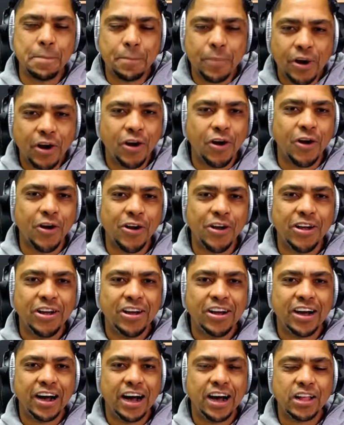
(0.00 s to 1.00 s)
Halloween
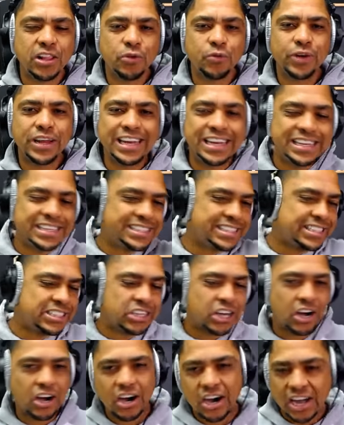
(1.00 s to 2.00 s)
is gone. The
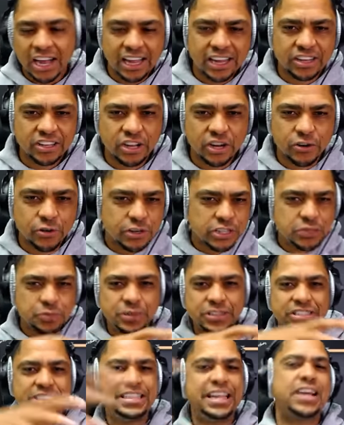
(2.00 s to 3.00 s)
Christmas
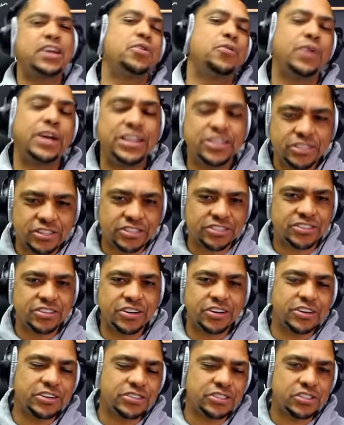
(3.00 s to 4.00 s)
decorations are going to start to
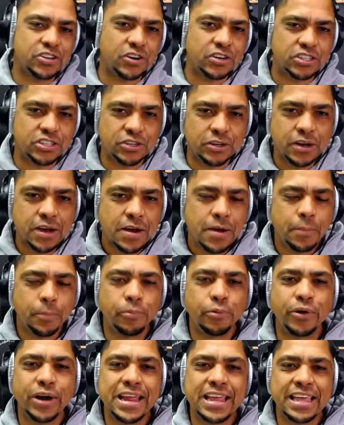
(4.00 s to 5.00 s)
break out
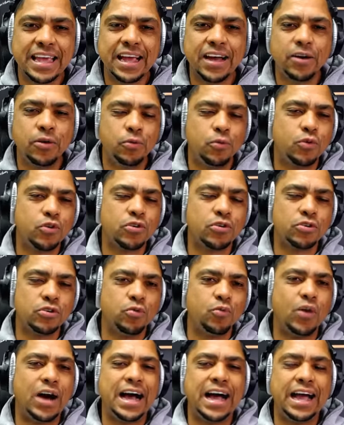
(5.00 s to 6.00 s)
worldwide. You're
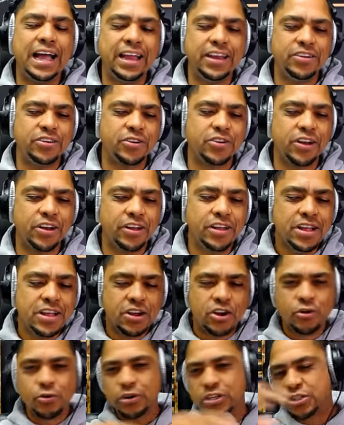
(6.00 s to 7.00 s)
going to, Christmas
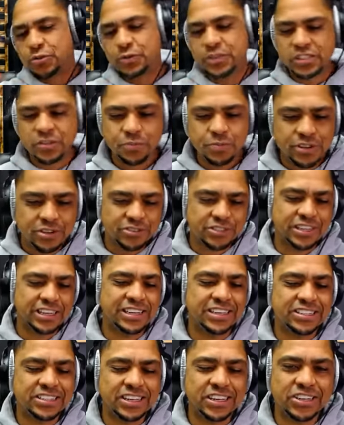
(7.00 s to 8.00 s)
music is going to start
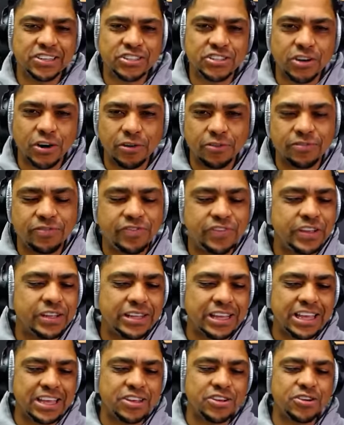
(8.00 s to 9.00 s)
filling your
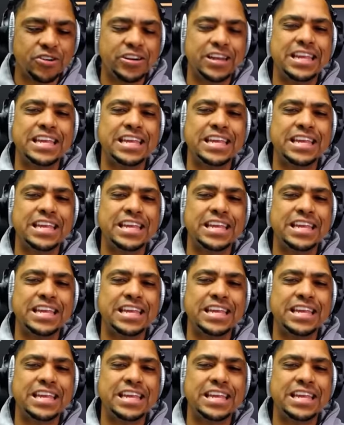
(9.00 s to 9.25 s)
ears and